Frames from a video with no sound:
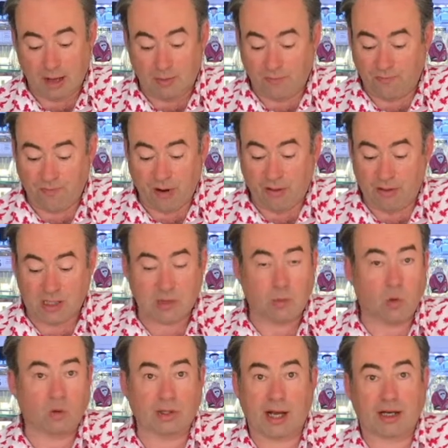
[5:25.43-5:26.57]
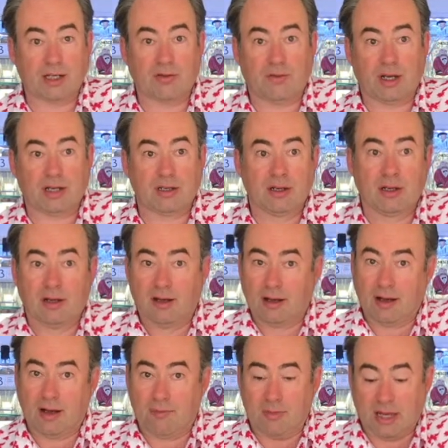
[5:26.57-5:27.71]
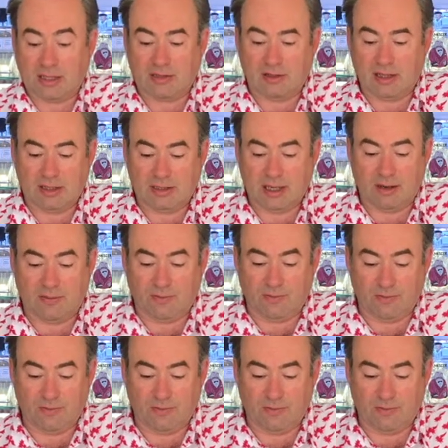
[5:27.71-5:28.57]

Very small dash of it makes, instead of